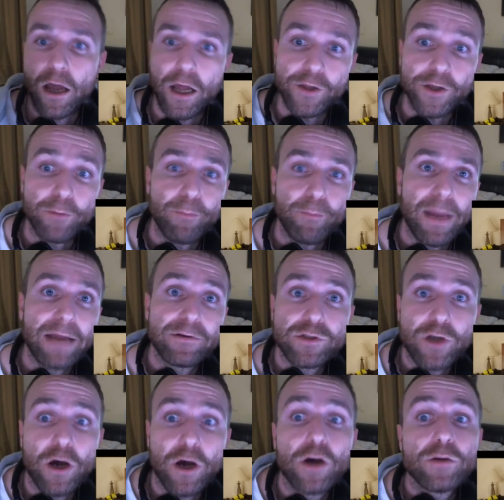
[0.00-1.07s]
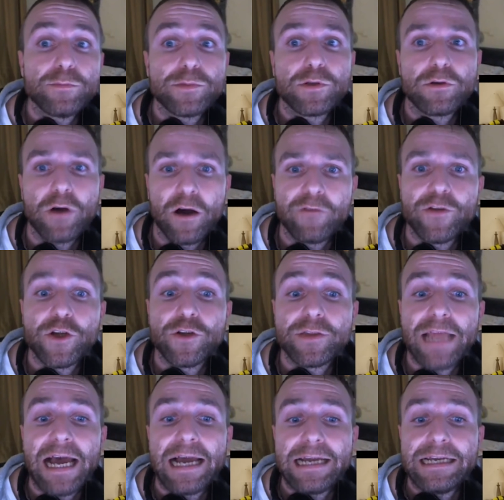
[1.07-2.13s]
And the amount of times I've heard
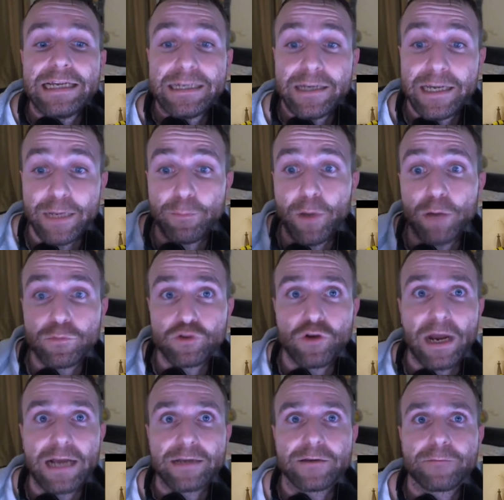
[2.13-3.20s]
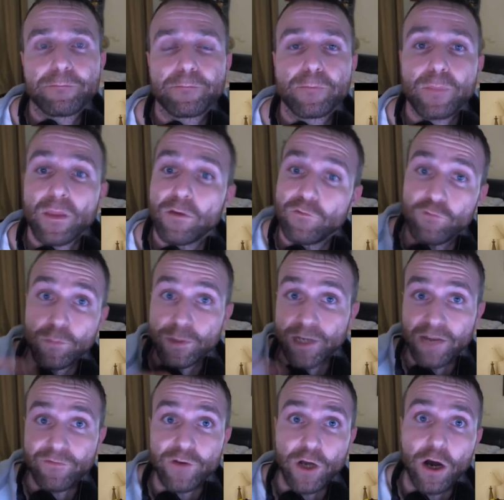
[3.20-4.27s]
that in a hip hop track from
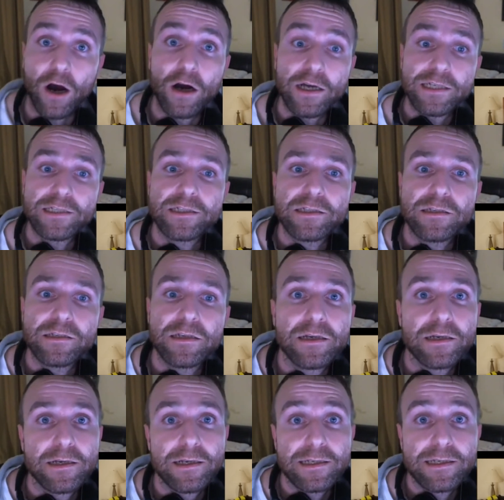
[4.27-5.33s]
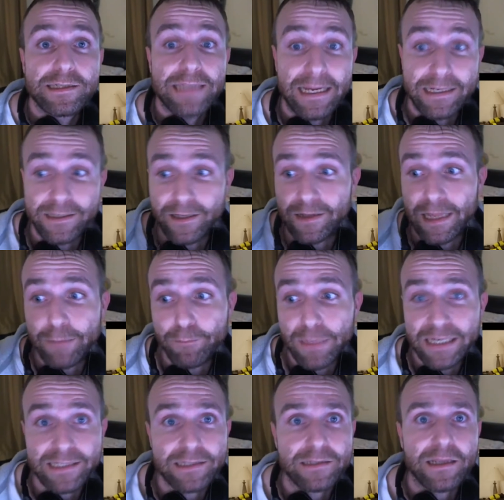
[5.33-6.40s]
different artists saying that they
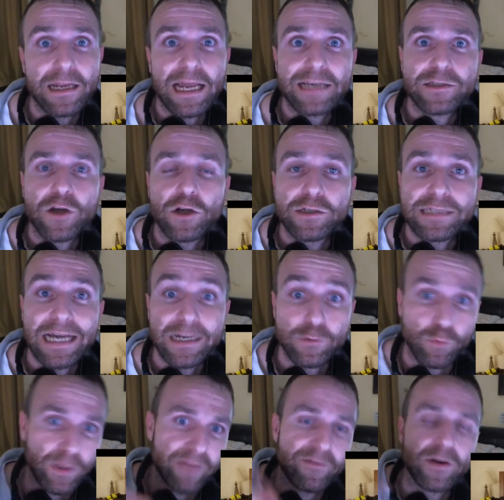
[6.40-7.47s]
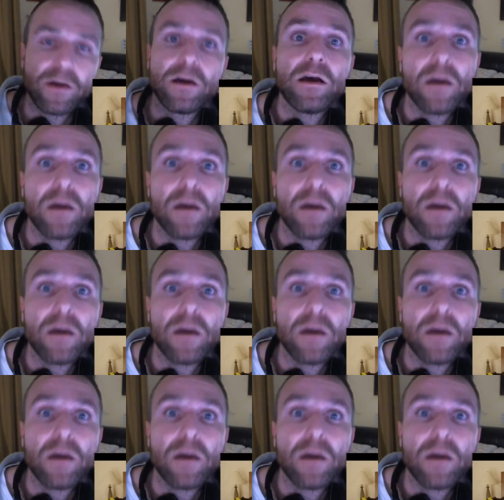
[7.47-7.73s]
missed the last contact with